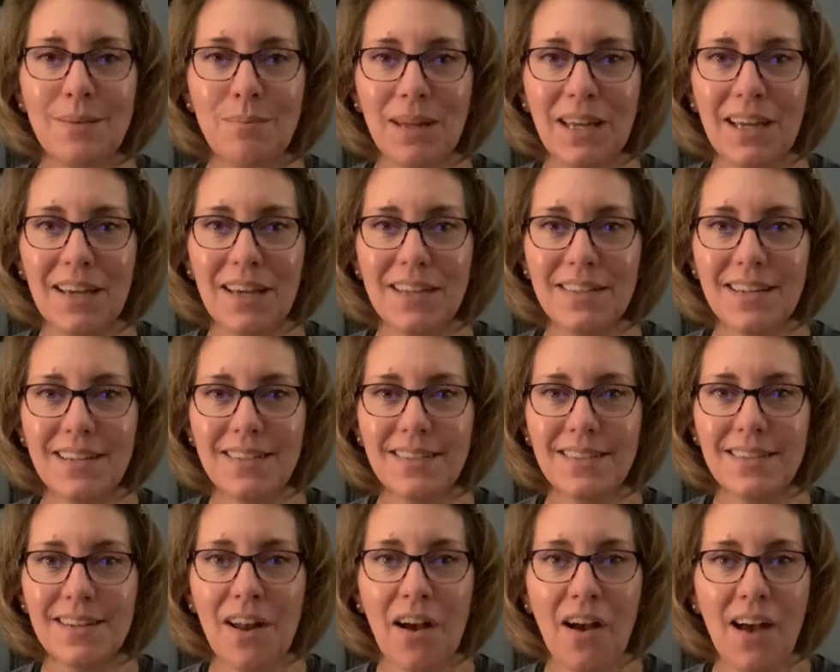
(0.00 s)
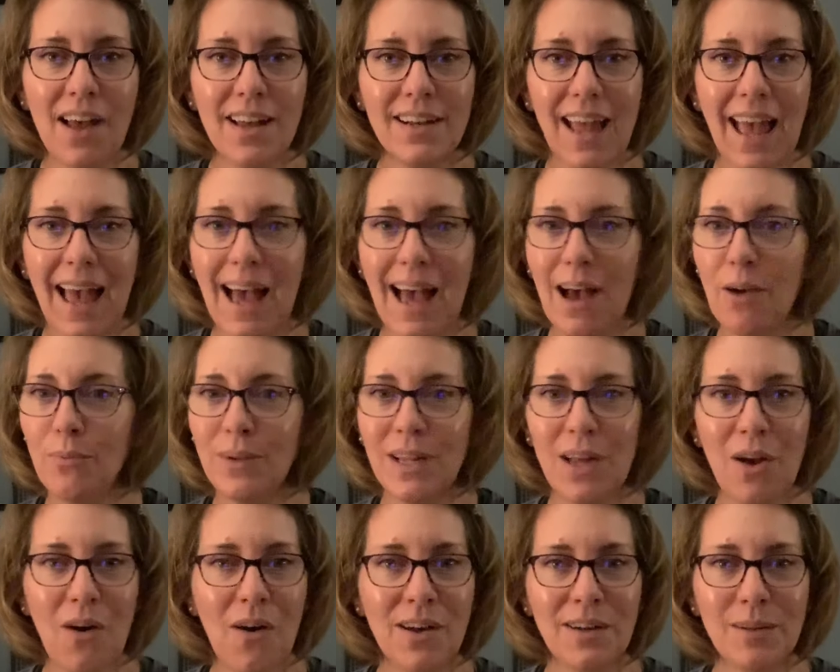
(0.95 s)
because it's not how we
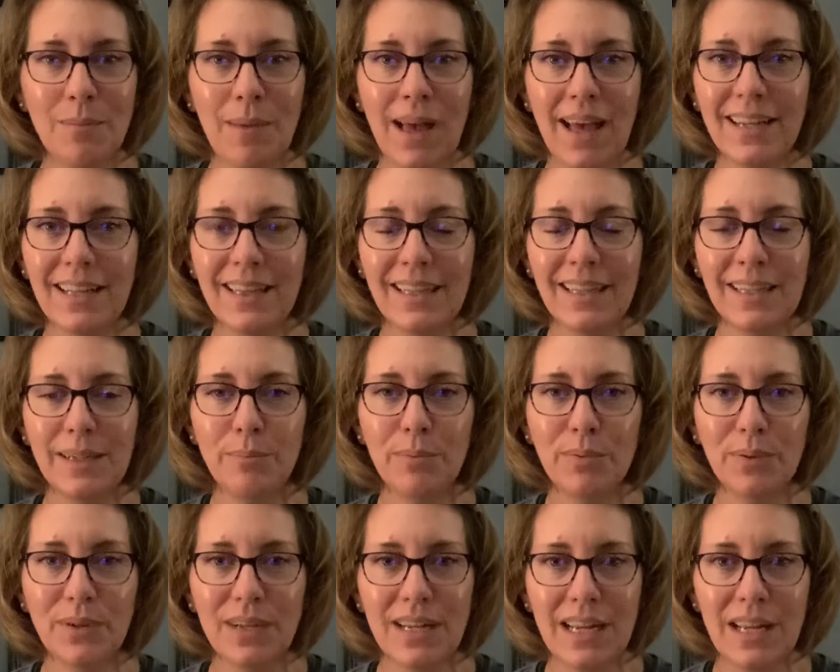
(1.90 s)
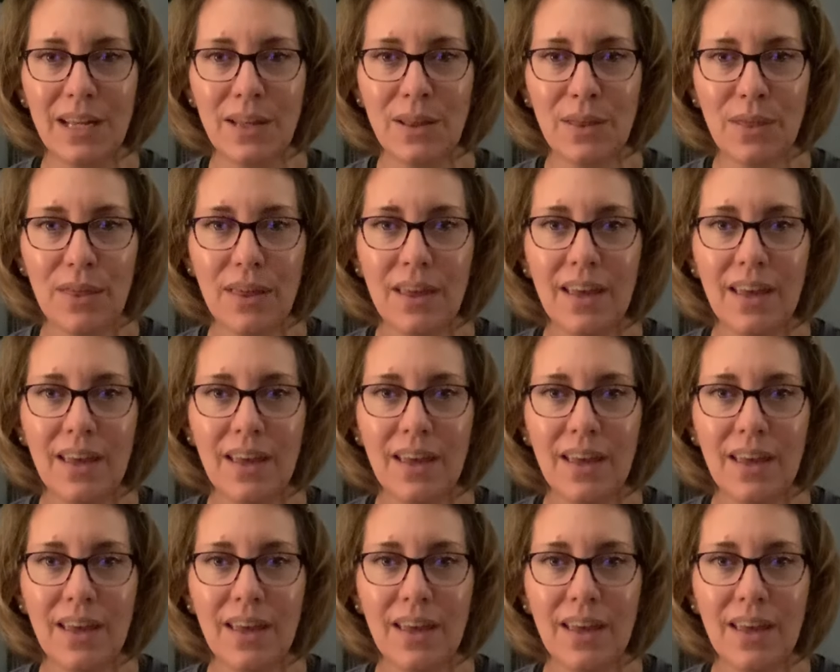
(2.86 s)
automatically breathe.